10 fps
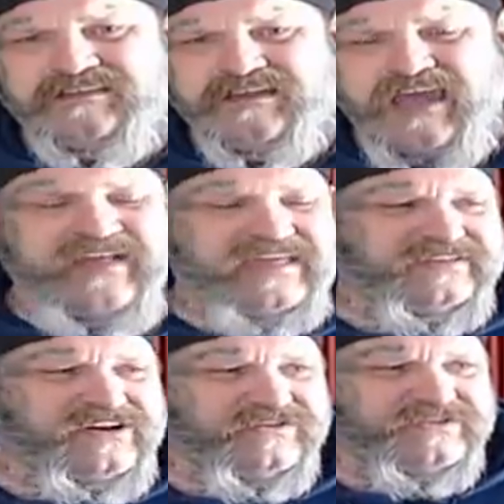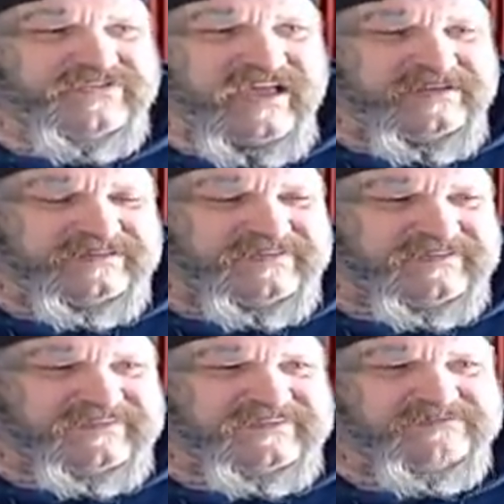And then the go say
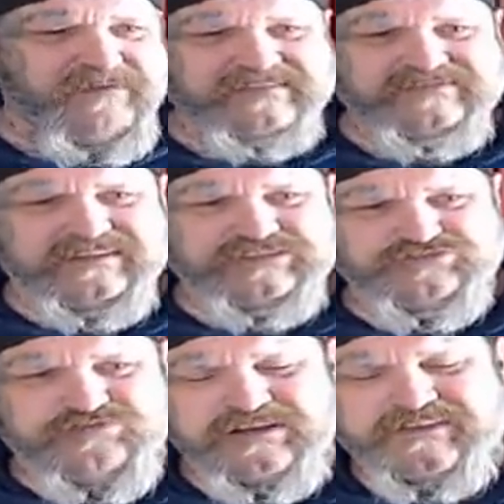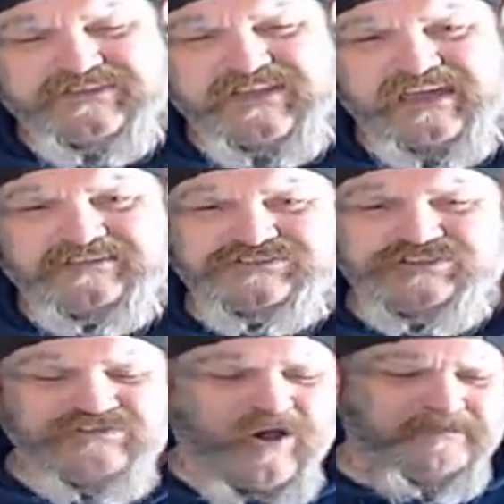suspected drug sales.
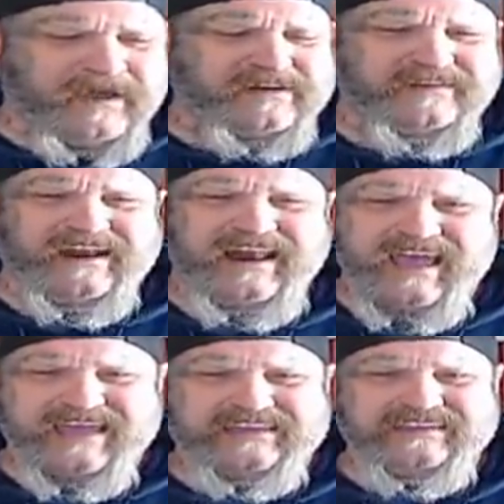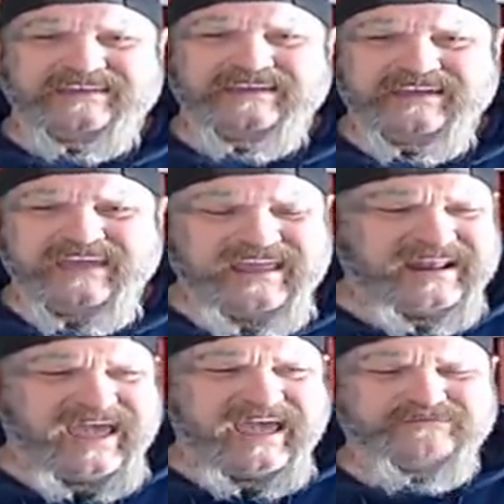You know better than that. He
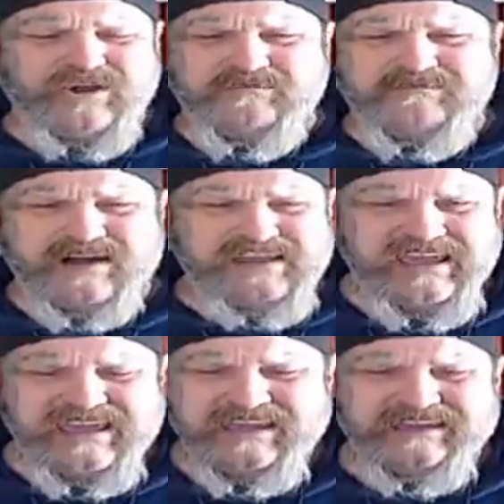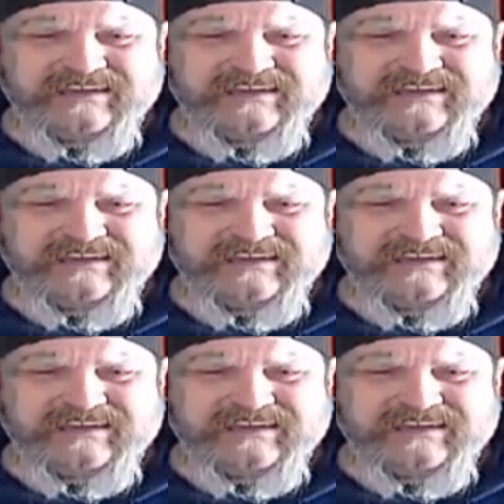didn't have no money.